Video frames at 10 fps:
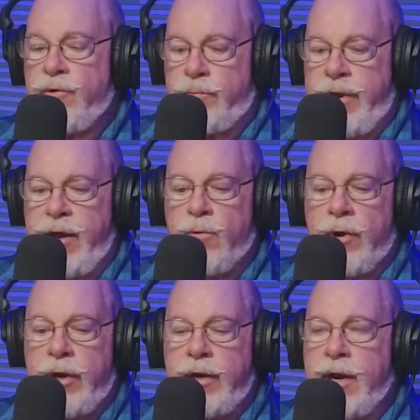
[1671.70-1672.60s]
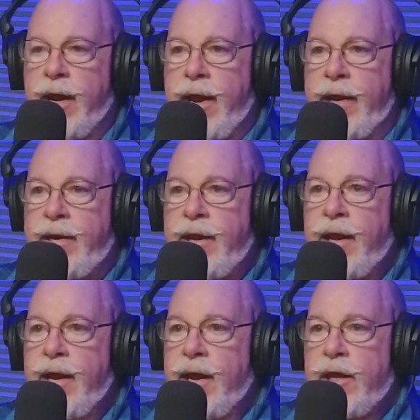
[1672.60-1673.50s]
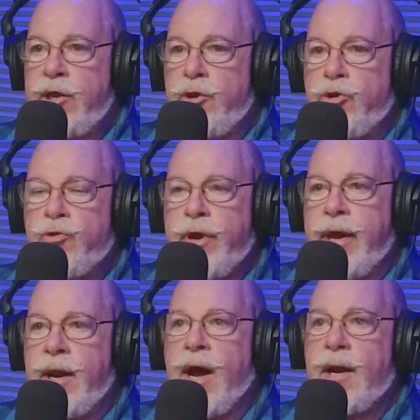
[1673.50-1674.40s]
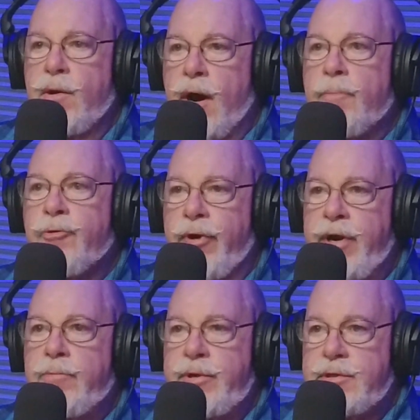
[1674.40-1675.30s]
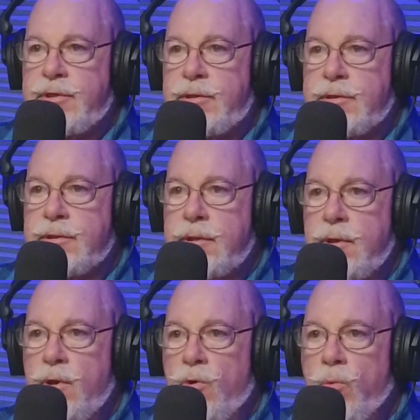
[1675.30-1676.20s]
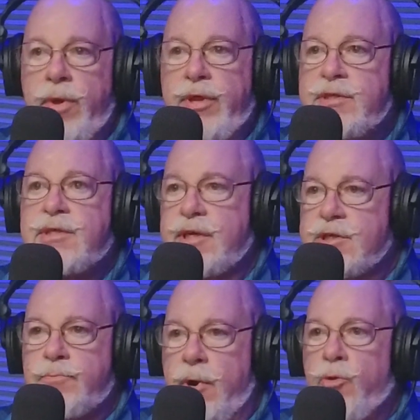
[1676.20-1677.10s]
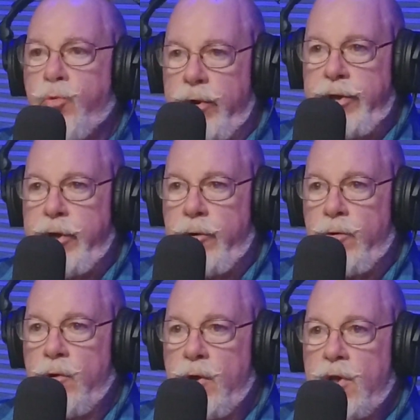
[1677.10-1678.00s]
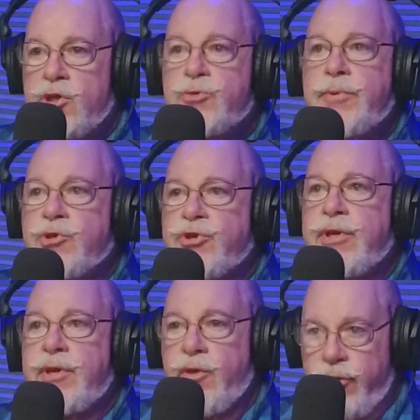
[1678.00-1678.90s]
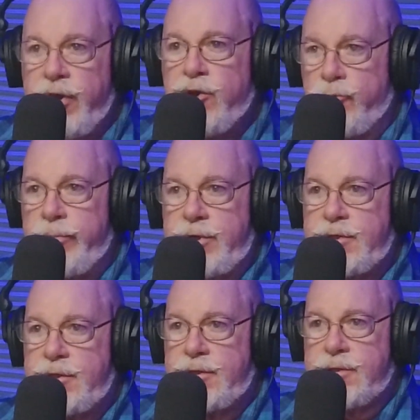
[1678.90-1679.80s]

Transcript: From day one. And, you cannot operate a business with a 6-month window, especially in the theater business.